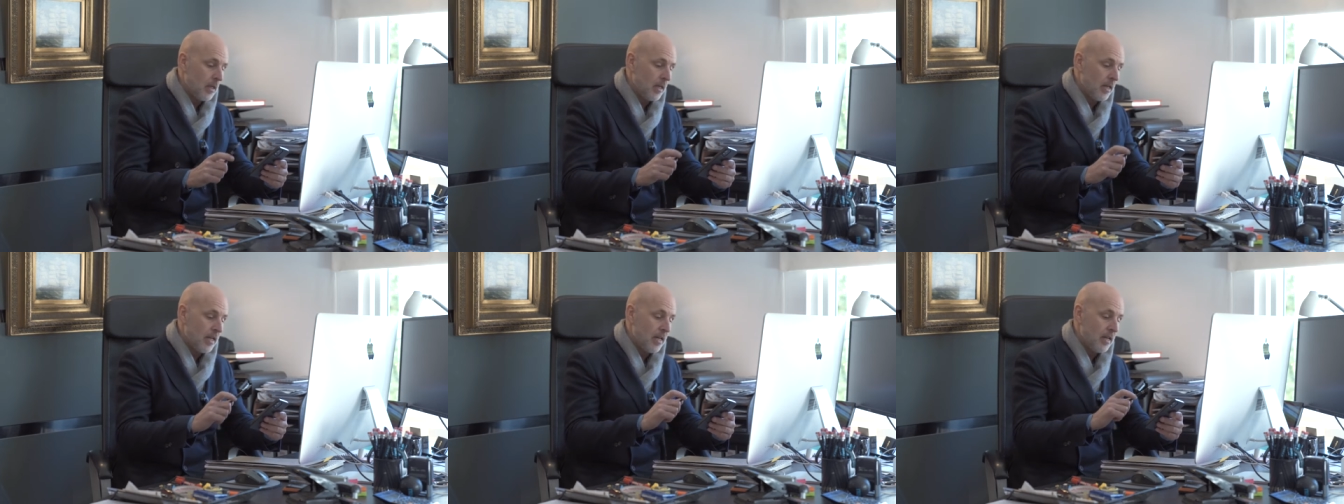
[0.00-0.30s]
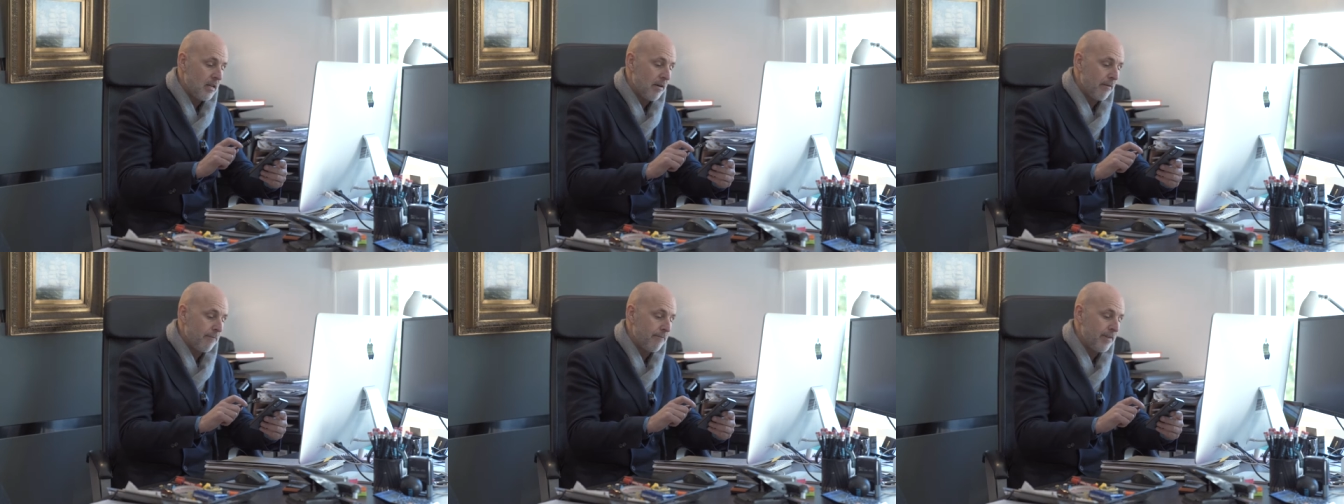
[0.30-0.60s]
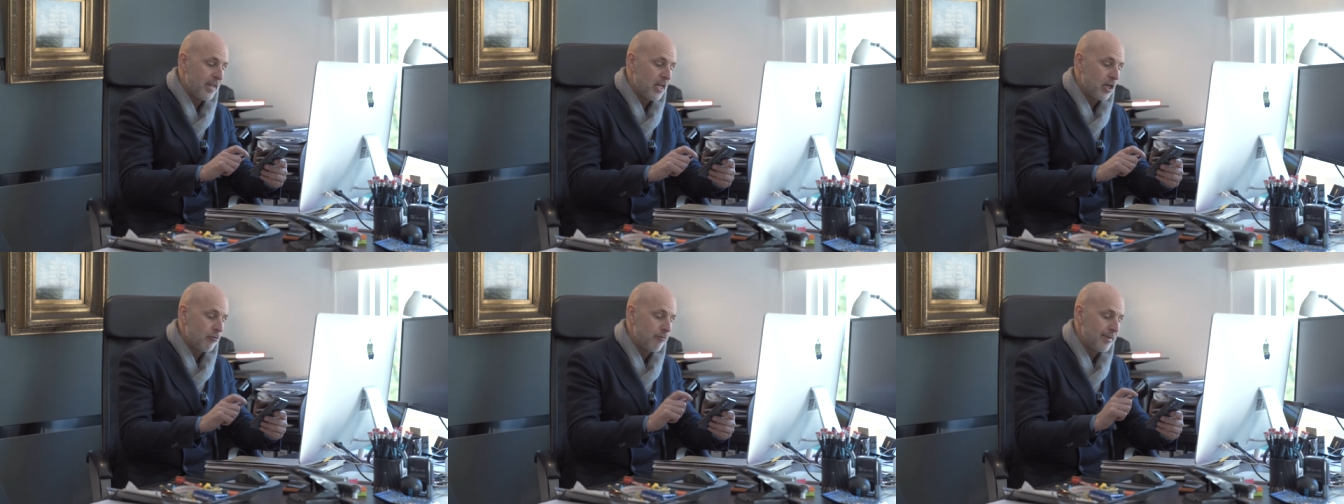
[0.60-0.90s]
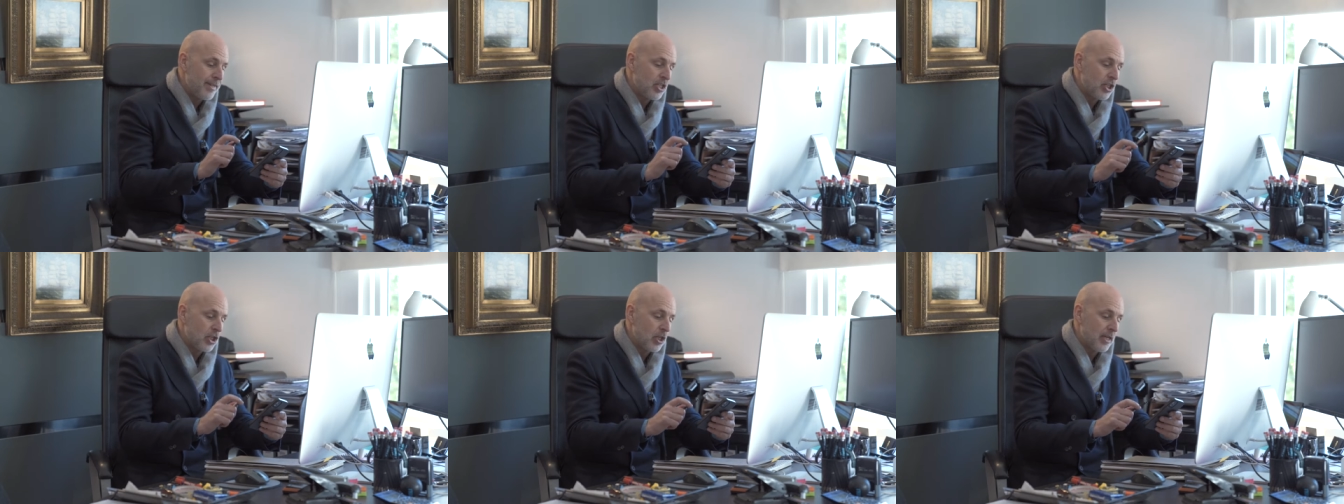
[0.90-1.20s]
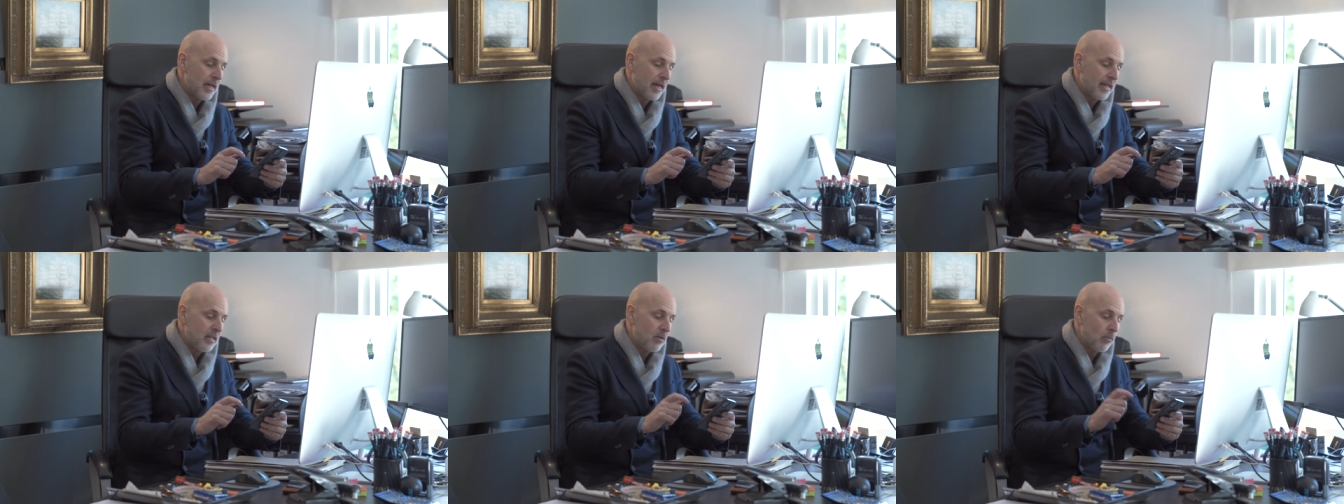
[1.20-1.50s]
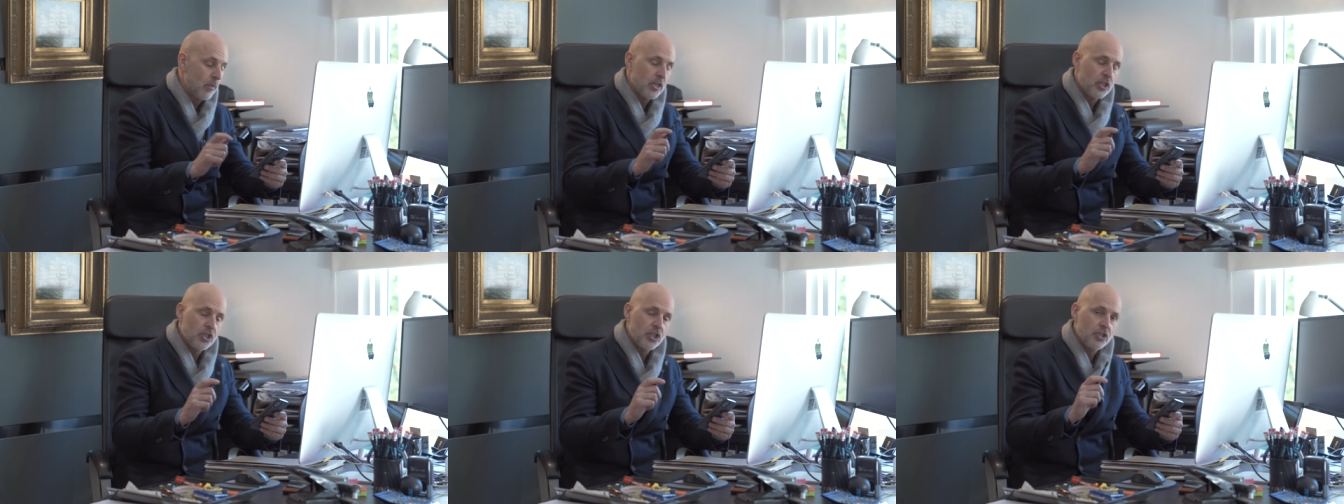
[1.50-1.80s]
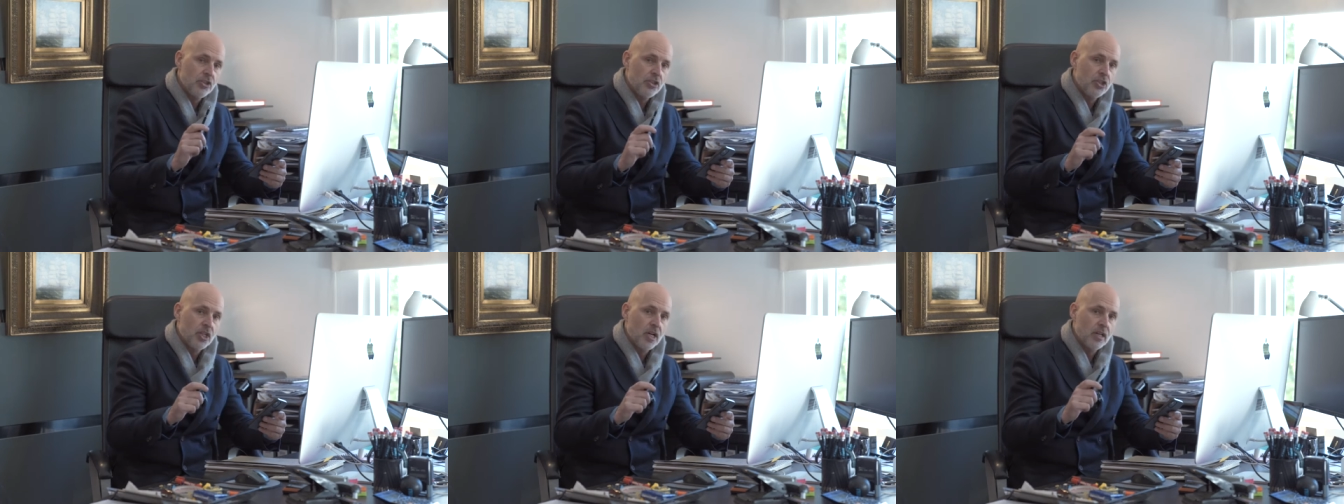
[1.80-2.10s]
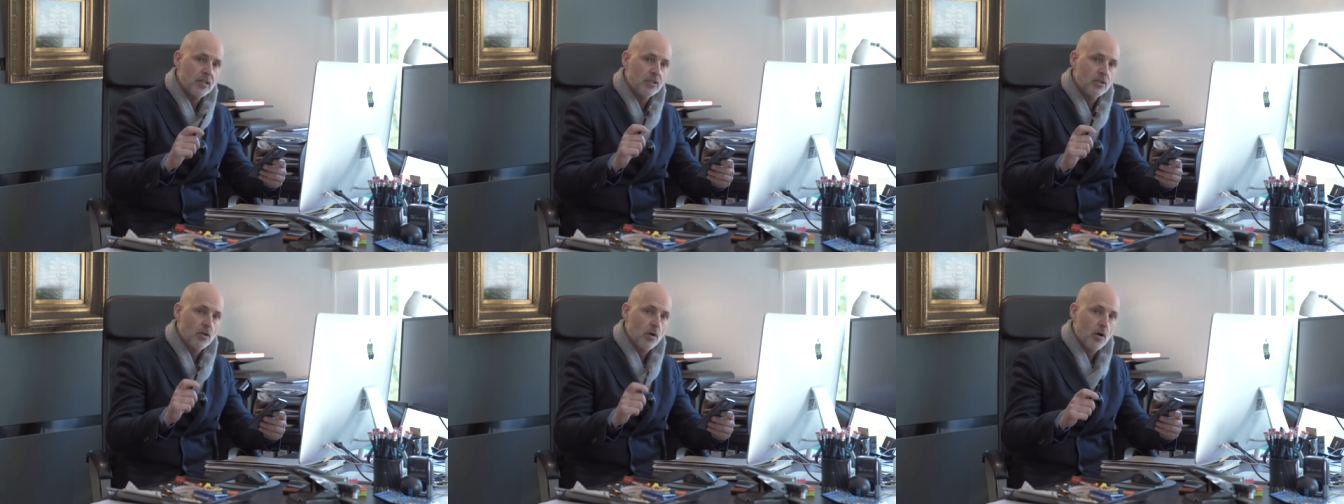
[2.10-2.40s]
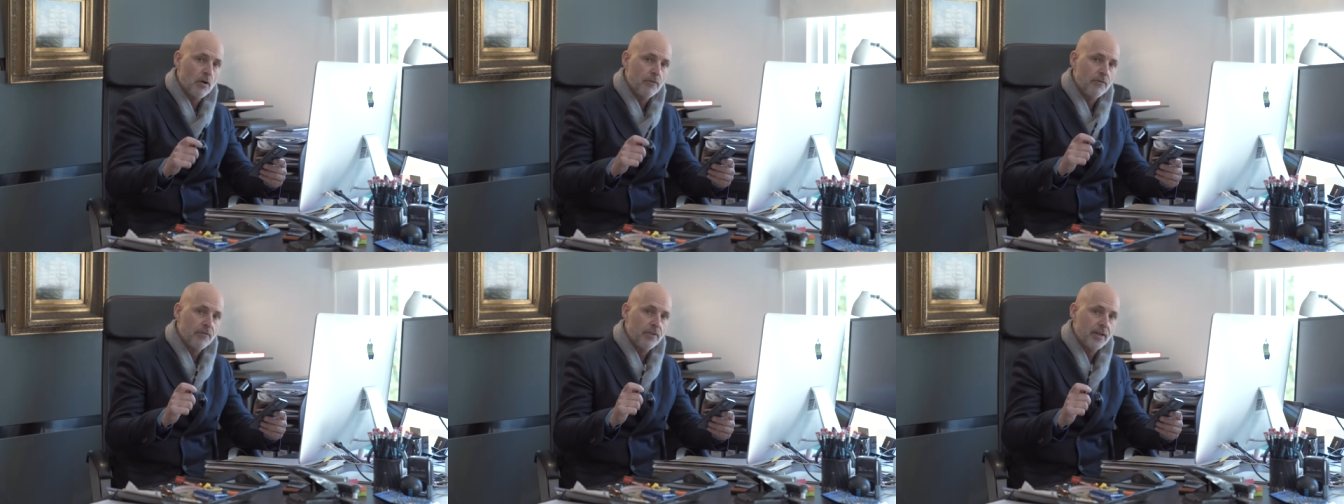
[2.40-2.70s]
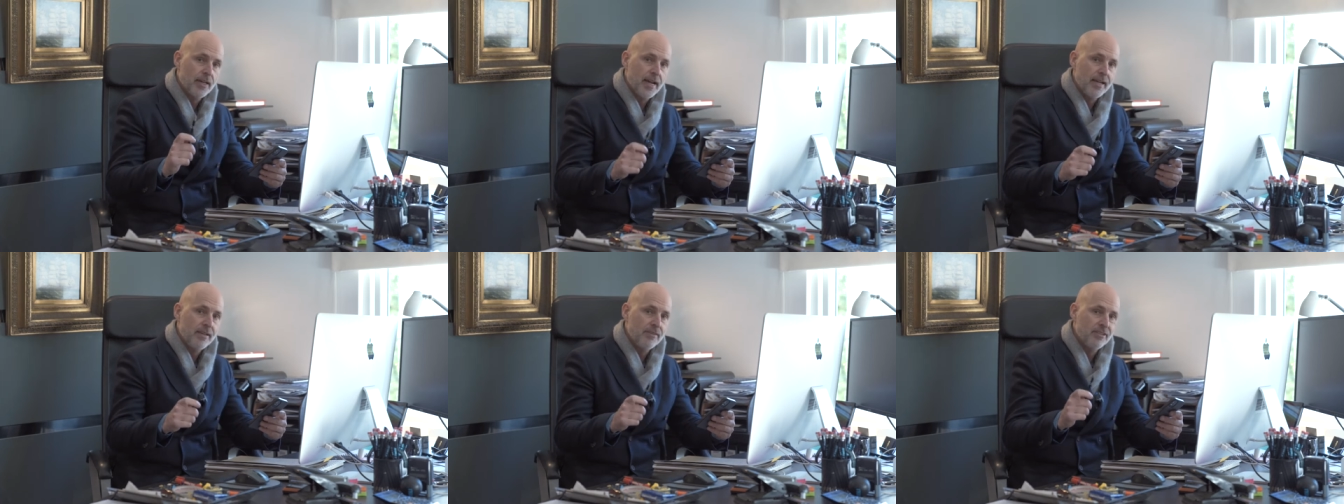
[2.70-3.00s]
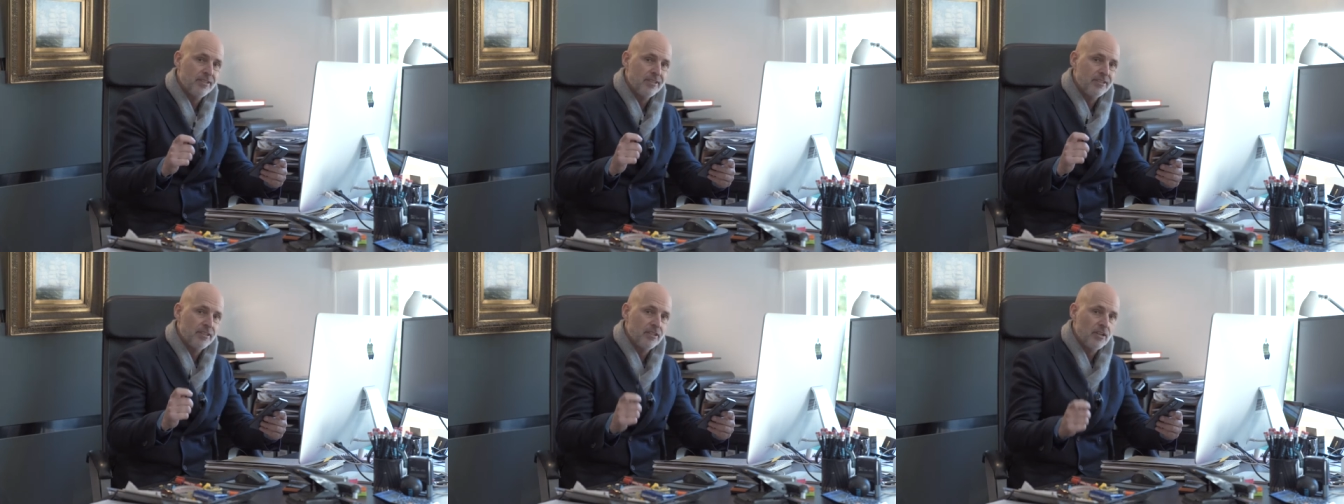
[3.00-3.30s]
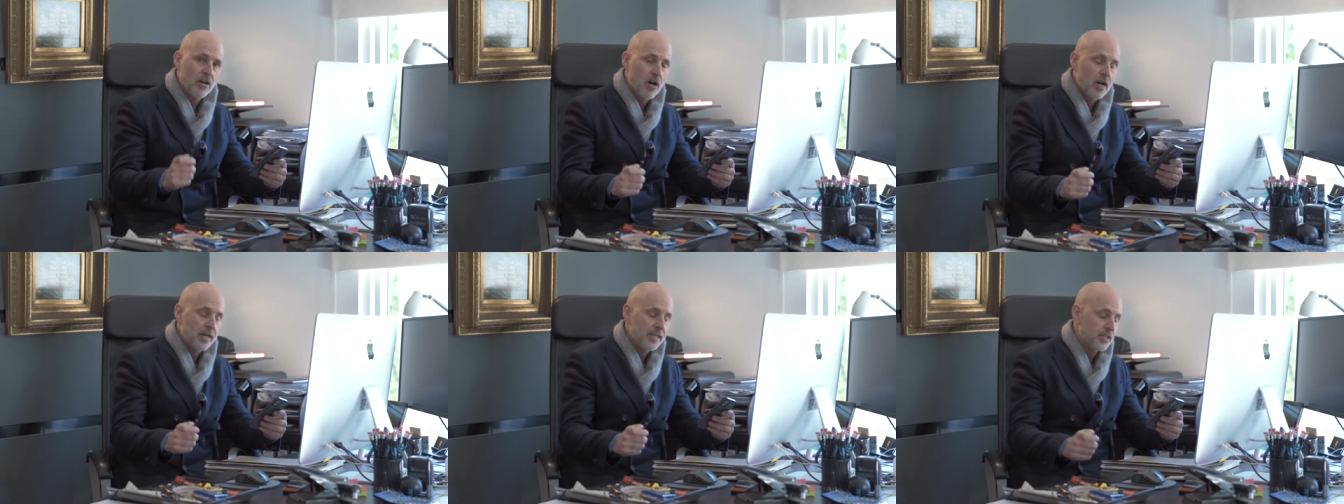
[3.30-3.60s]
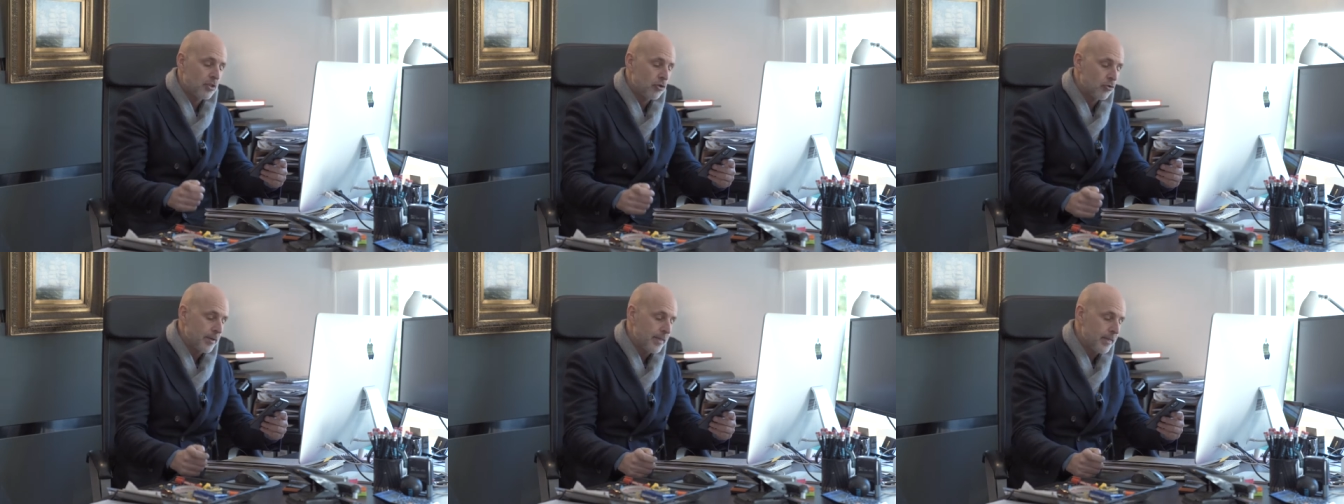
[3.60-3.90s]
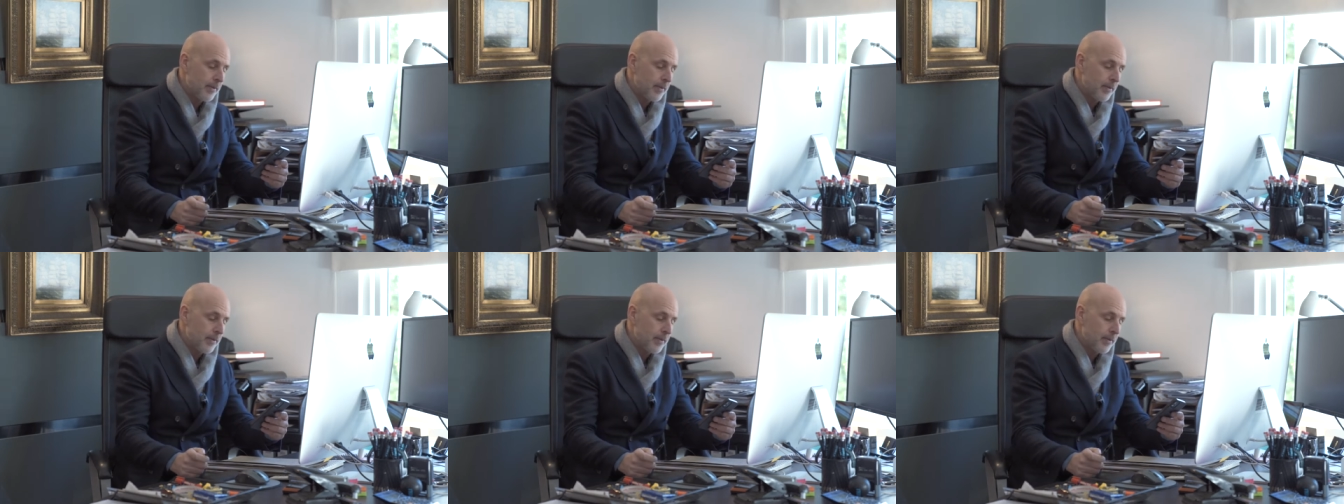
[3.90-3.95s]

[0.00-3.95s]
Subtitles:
in Vicarage Gate, which is just off the Kensington High Street.